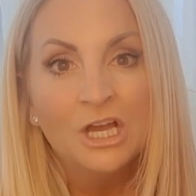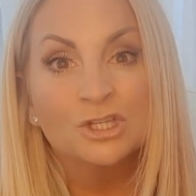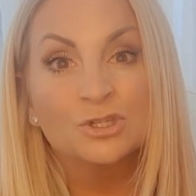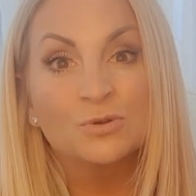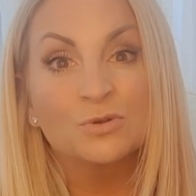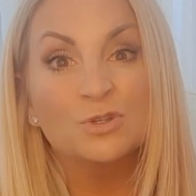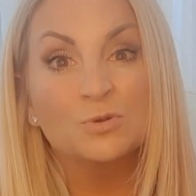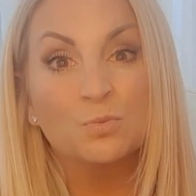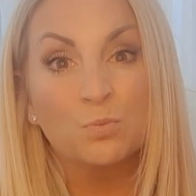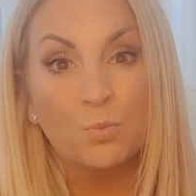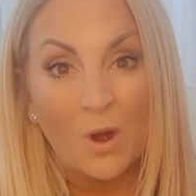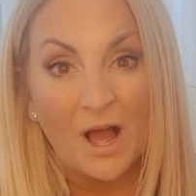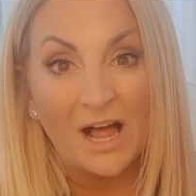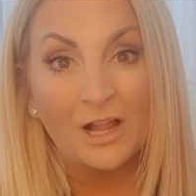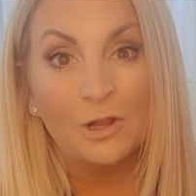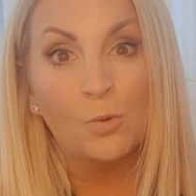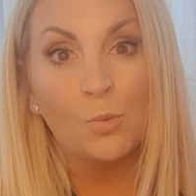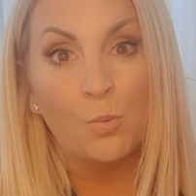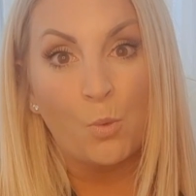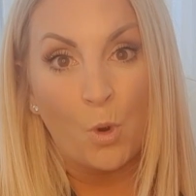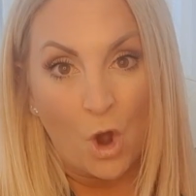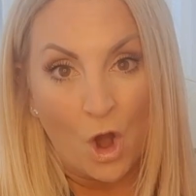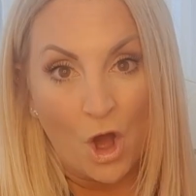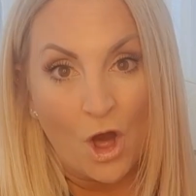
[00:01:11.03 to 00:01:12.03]
so it's
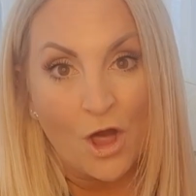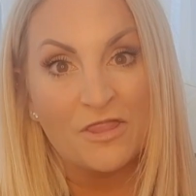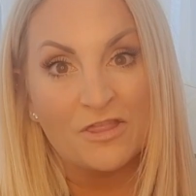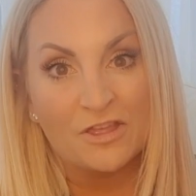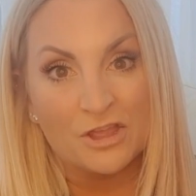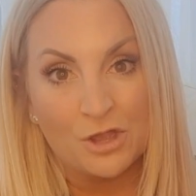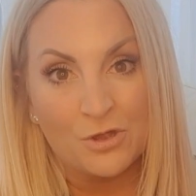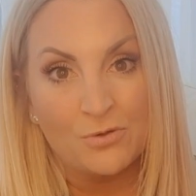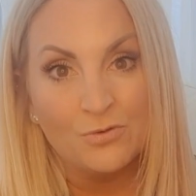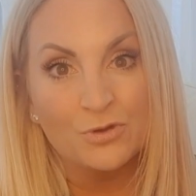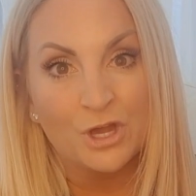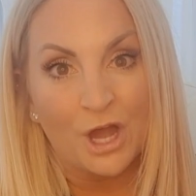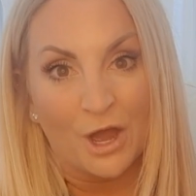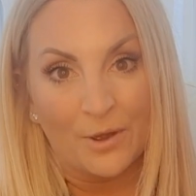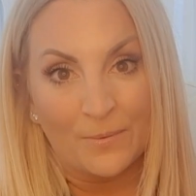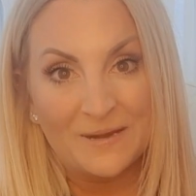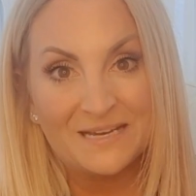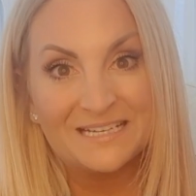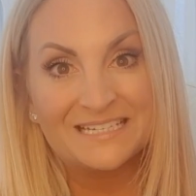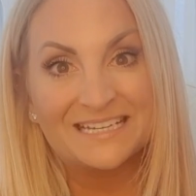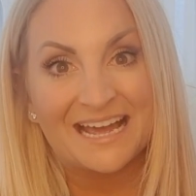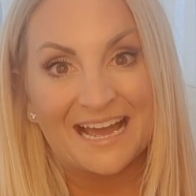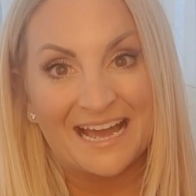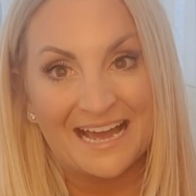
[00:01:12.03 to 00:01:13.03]
well worth you
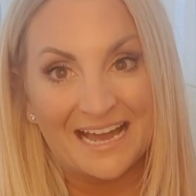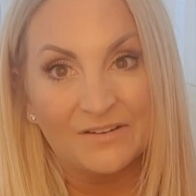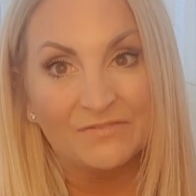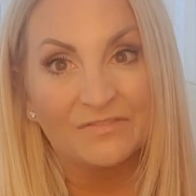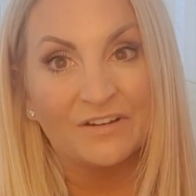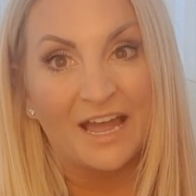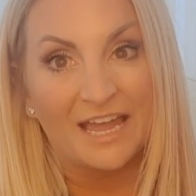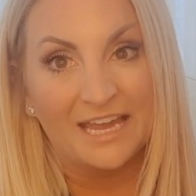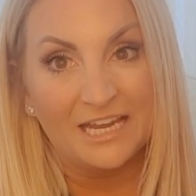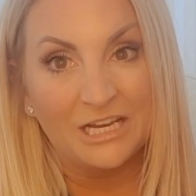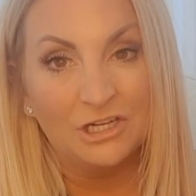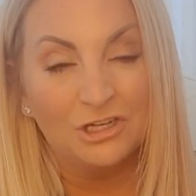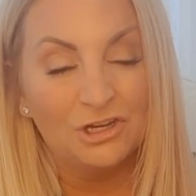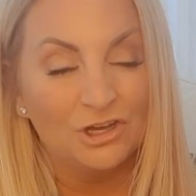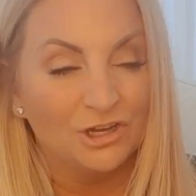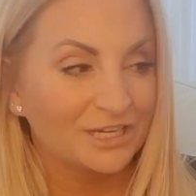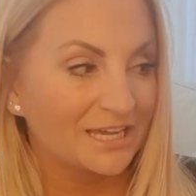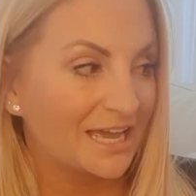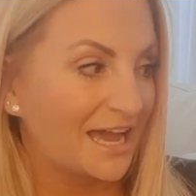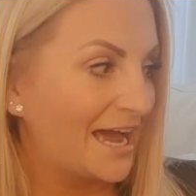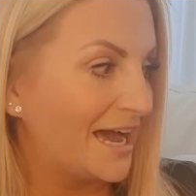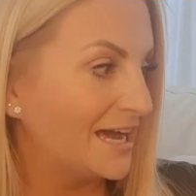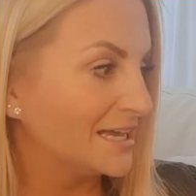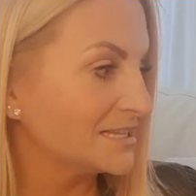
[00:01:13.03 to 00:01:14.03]
going to have a
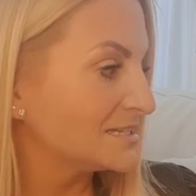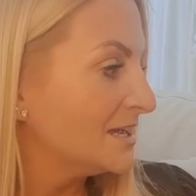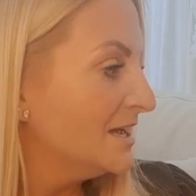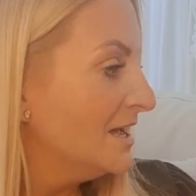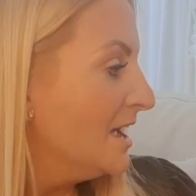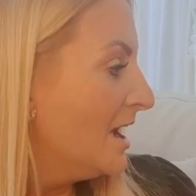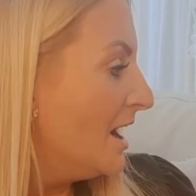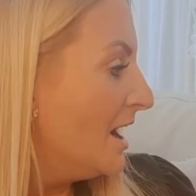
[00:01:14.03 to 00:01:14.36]
look at.